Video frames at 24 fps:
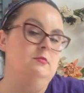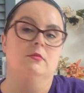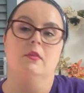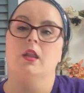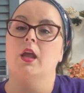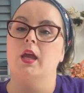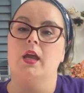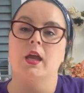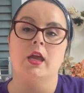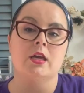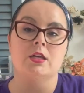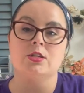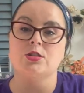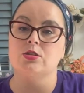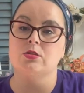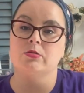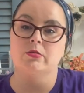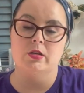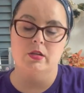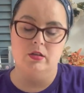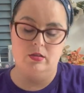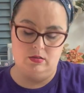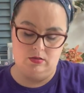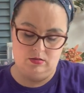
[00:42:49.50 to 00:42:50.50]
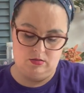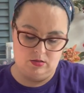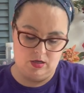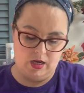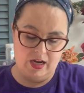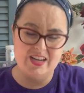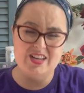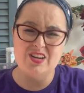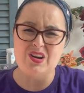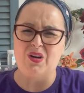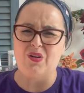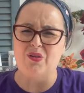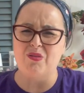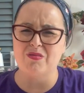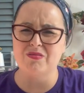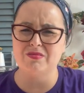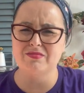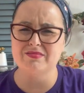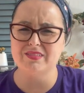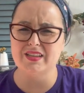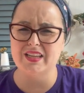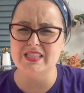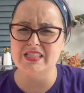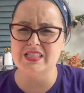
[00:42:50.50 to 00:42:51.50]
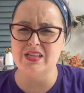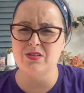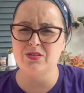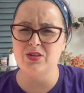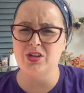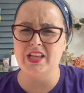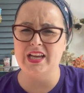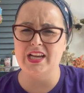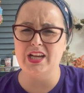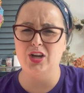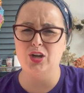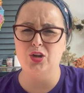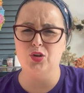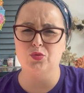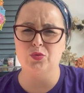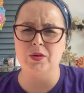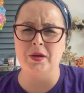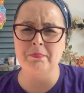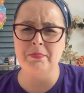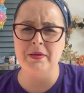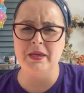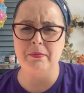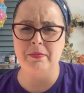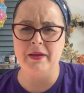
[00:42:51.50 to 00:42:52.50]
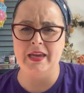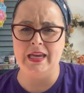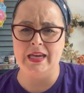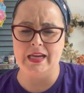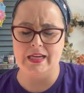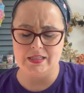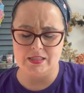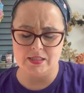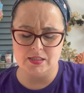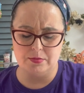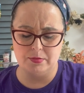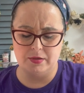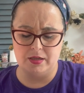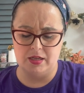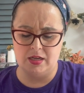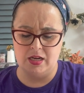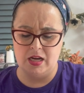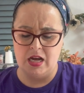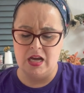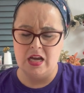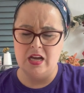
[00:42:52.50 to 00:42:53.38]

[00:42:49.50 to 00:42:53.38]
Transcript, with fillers: I can't do it. I know I sounded like a grumpy pants, but